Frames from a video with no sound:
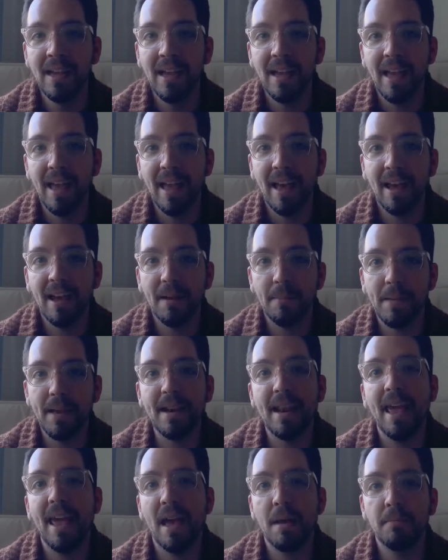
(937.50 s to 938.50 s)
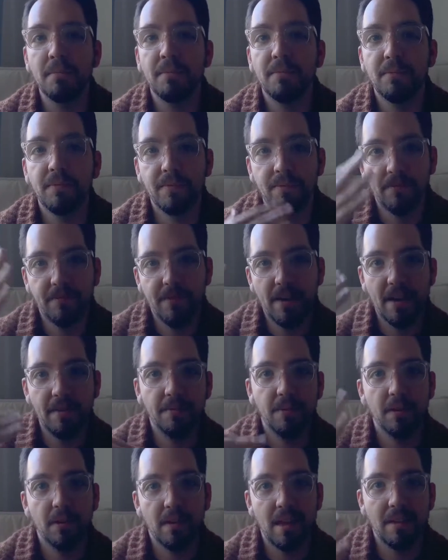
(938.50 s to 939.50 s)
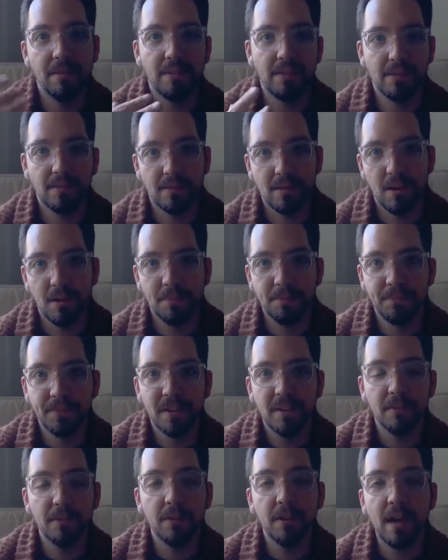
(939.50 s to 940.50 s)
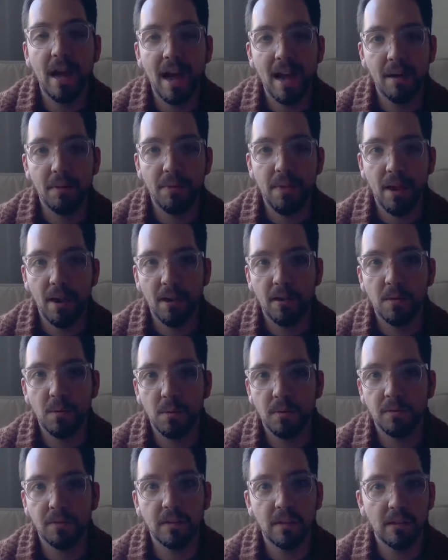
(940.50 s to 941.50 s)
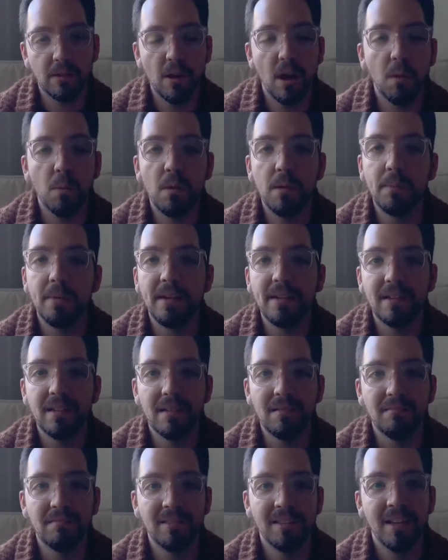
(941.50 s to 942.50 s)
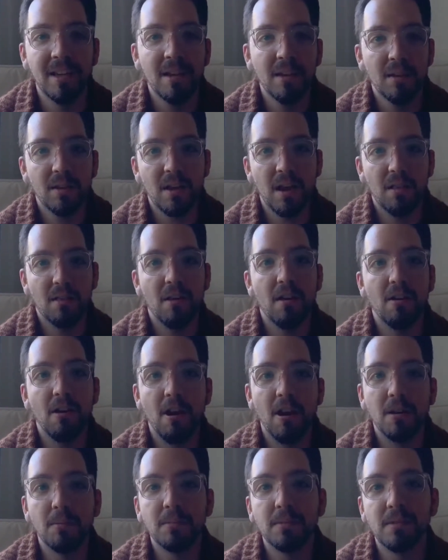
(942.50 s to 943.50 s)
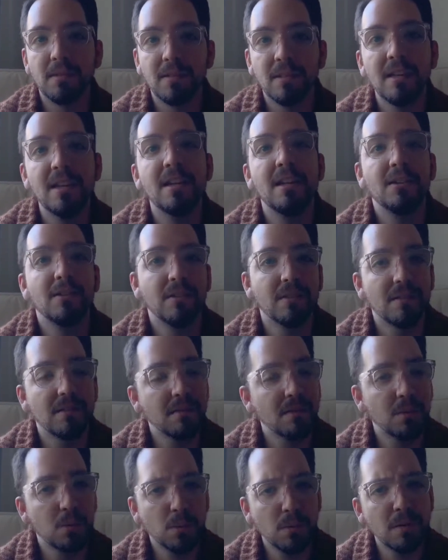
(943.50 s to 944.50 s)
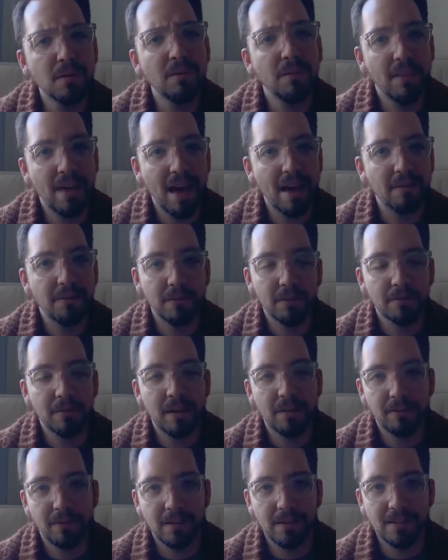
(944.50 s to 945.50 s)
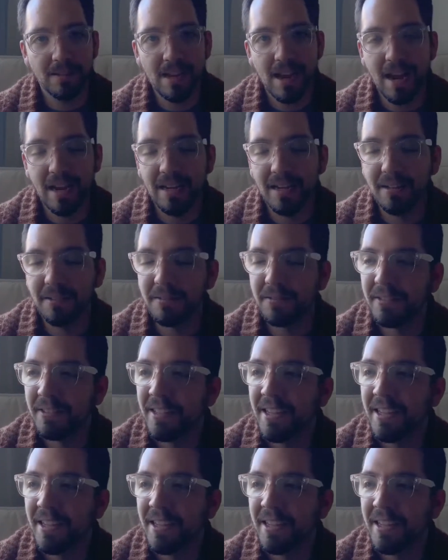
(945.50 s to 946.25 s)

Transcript: And I am 5'11", so if you're a guy out there or a really tall woman and you got long arms, just sort of that for reference, kind of.